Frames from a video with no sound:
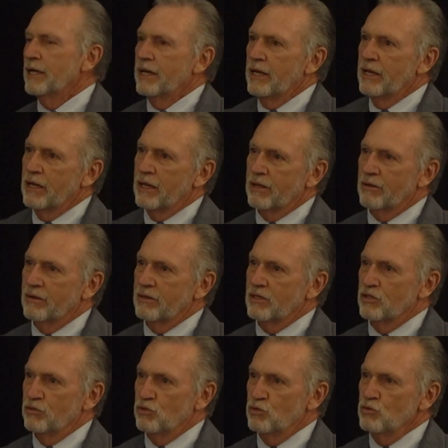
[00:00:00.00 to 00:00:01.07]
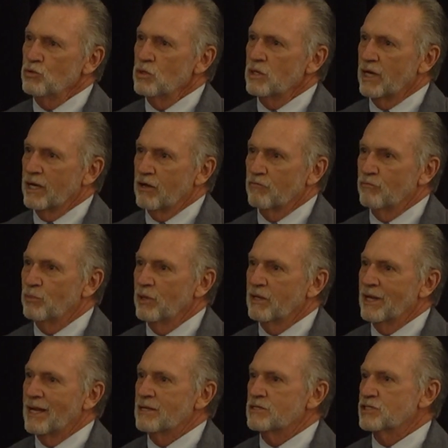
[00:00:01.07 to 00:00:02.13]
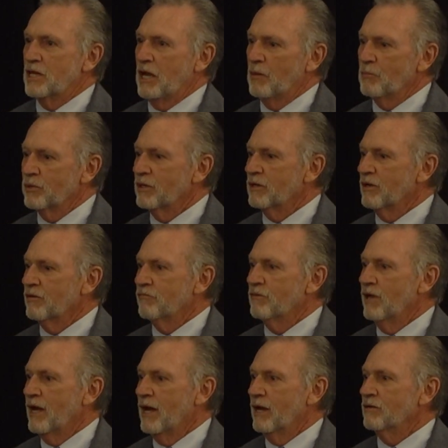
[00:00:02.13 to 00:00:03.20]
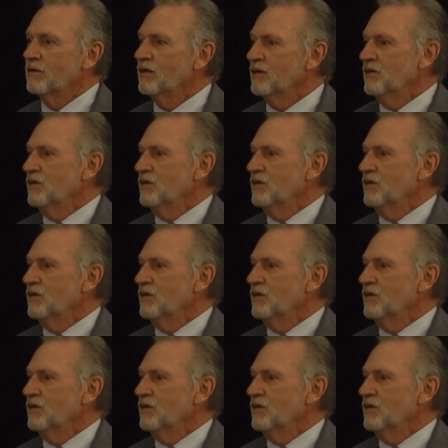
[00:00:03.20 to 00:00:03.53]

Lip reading: And you have been a champion of that